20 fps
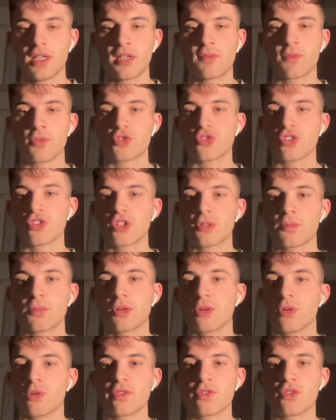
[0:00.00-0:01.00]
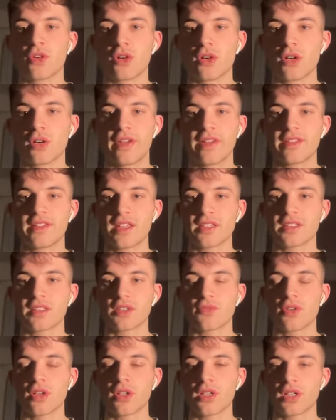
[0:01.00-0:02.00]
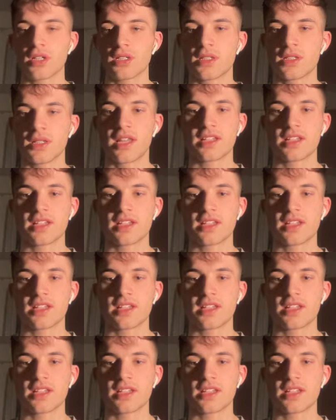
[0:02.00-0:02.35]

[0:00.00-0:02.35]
in Rodrigo de Paul, you've got a fantastic runner.